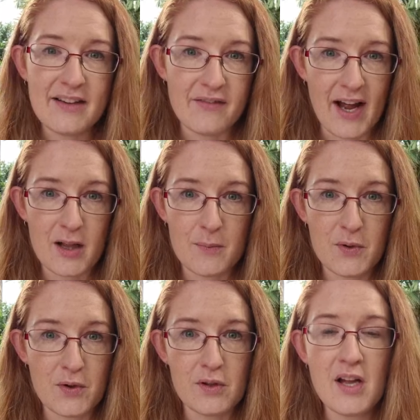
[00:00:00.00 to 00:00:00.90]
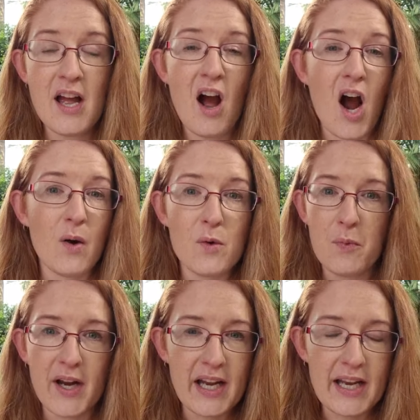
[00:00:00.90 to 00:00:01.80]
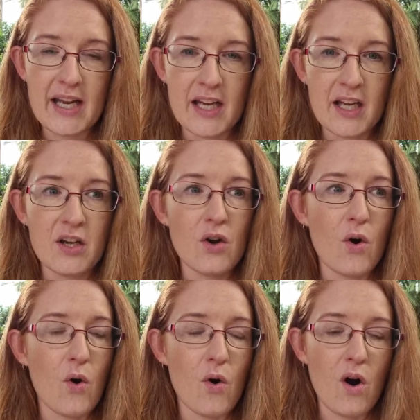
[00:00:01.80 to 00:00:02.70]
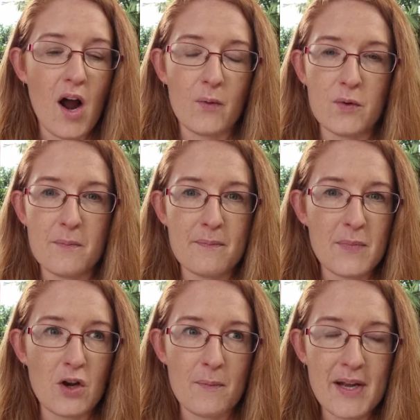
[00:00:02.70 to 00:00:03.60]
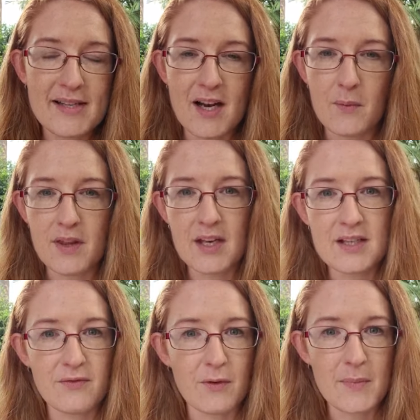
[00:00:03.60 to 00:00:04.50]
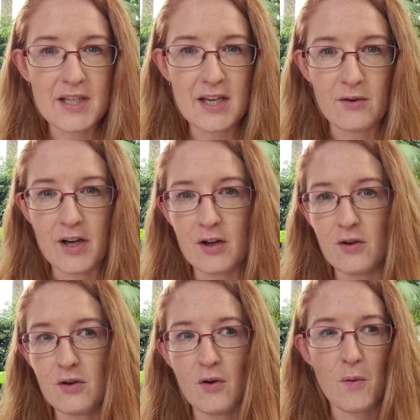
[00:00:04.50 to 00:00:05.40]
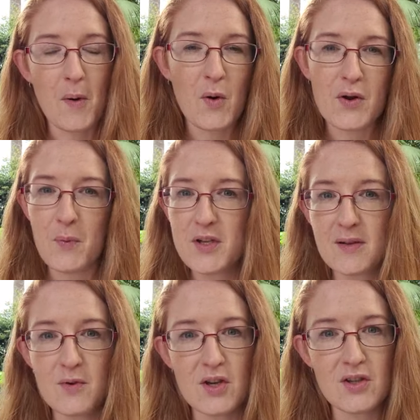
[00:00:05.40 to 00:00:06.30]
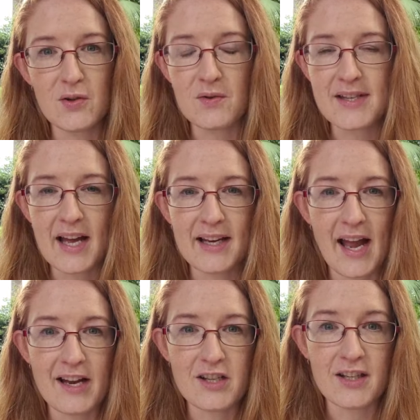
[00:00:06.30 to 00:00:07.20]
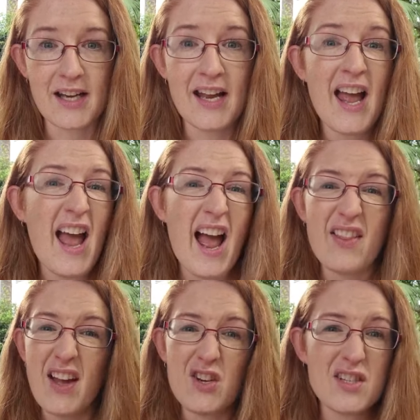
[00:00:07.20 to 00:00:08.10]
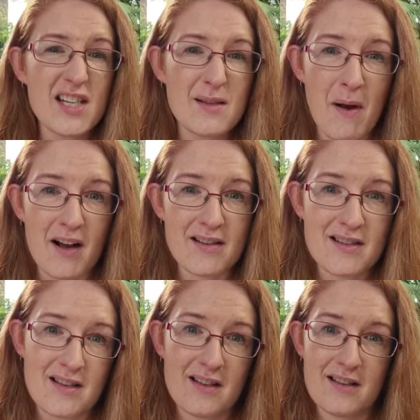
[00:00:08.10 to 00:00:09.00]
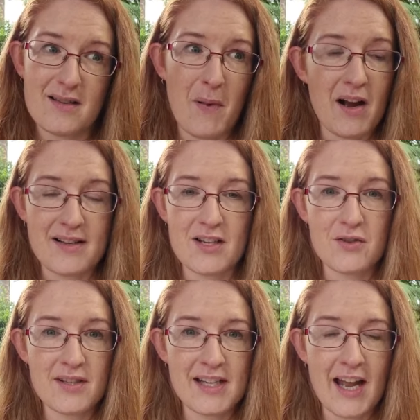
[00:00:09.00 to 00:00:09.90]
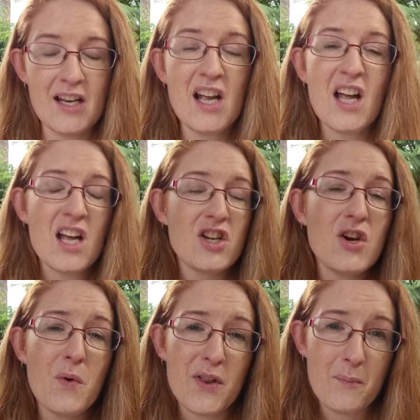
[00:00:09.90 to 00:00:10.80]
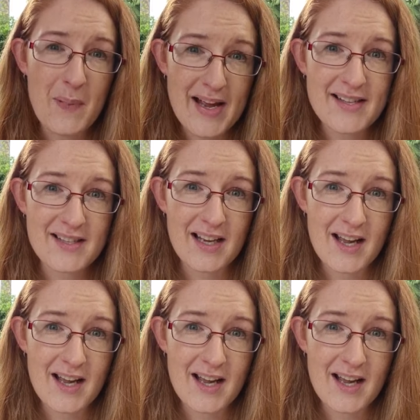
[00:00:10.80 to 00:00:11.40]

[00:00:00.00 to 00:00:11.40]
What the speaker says: available, I will bring it in, or I will, mix it up with a different material, or put some new tools out occasionally, and that usually sparks interest again. You know what the best